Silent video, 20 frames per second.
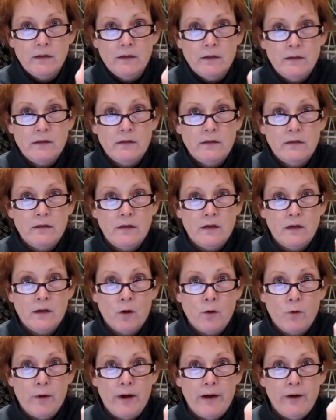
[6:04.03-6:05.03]
this is an
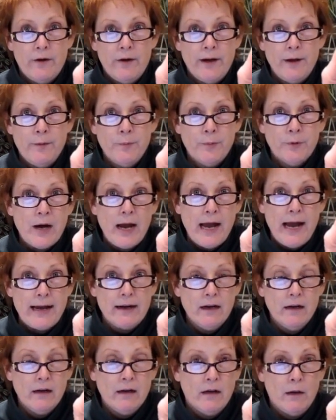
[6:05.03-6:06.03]
aquarium
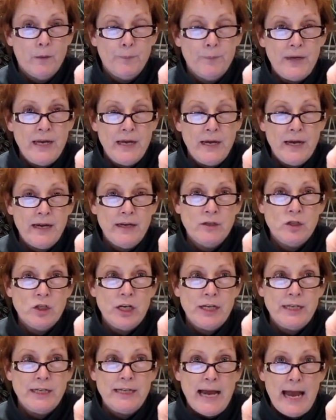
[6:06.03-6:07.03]
product called
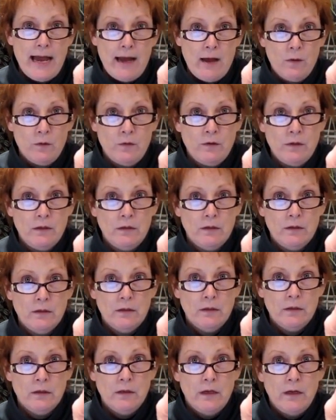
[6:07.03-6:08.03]
pH Down.
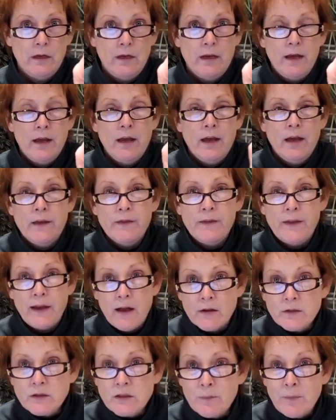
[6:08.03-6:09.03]
They
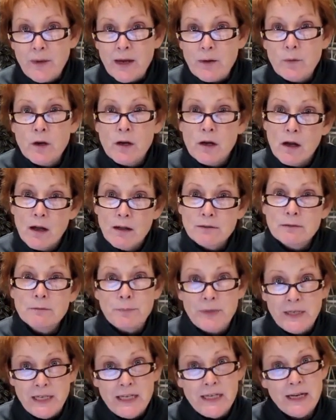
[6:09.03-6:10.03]
also make one called
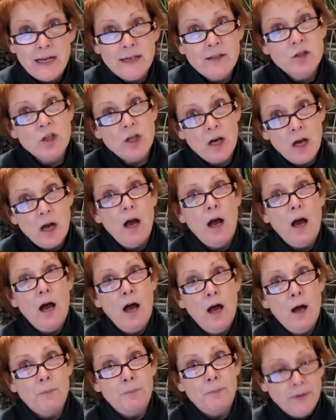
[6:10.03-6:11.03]
pH
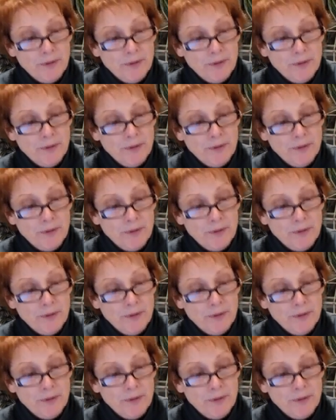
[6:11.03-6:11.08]
Up.